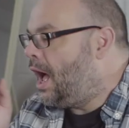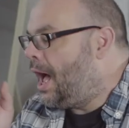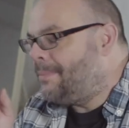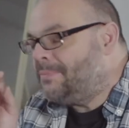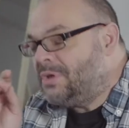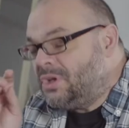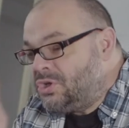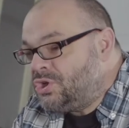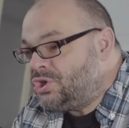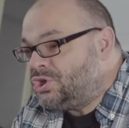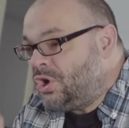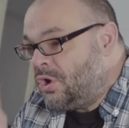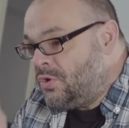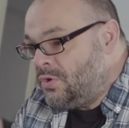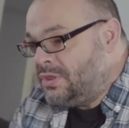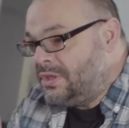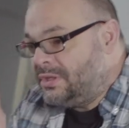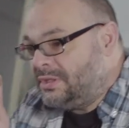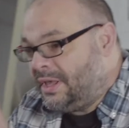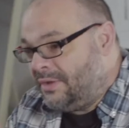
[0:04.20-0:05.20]
I'm going to show
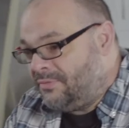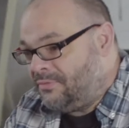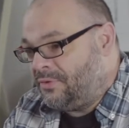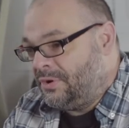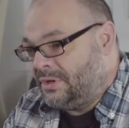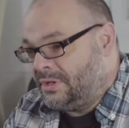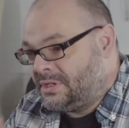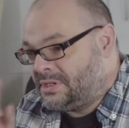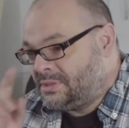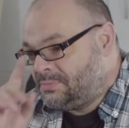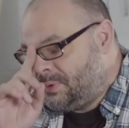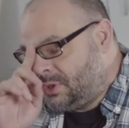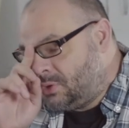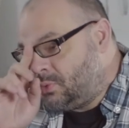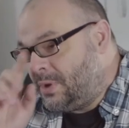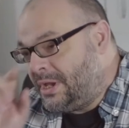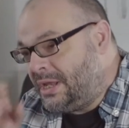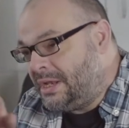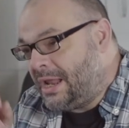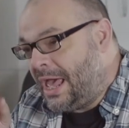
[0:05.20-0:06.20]
you the difference
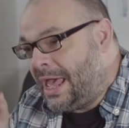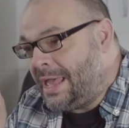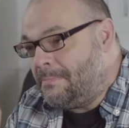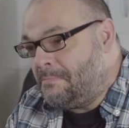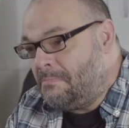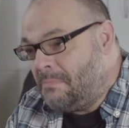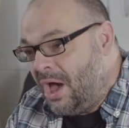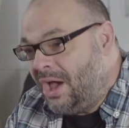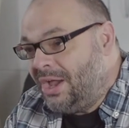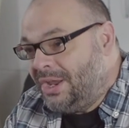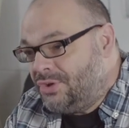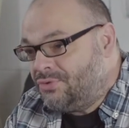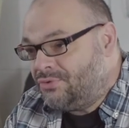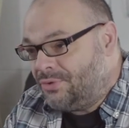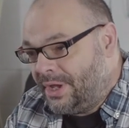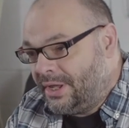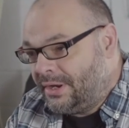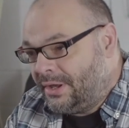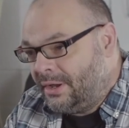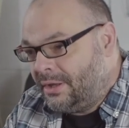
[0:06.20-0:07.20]
between a mind
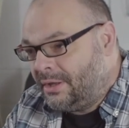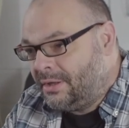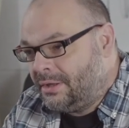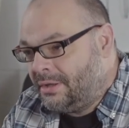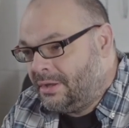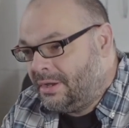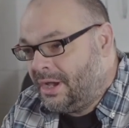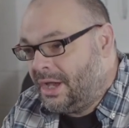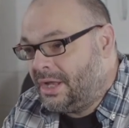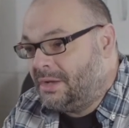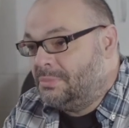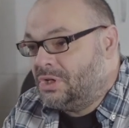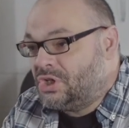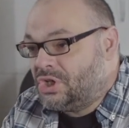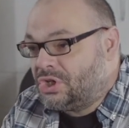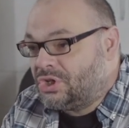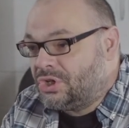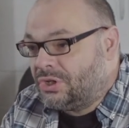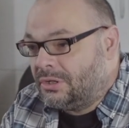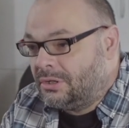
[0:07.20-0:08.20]
reader and a
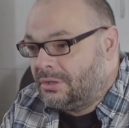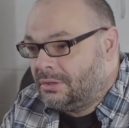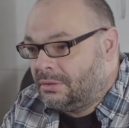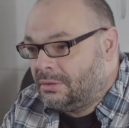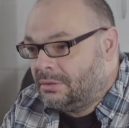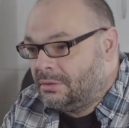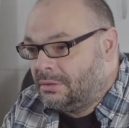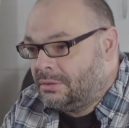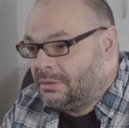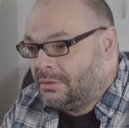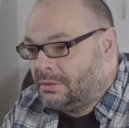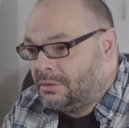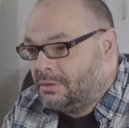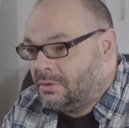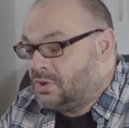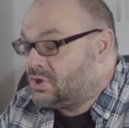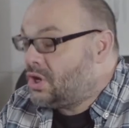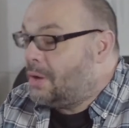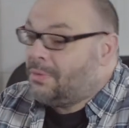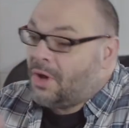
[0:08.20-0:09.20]
magician. Okay.
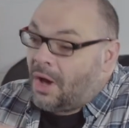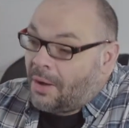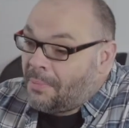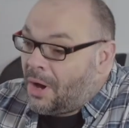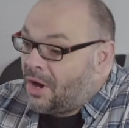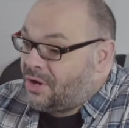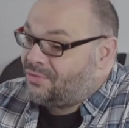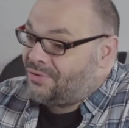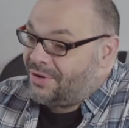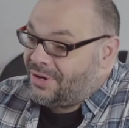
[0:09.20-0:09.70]
Because I'm not a mind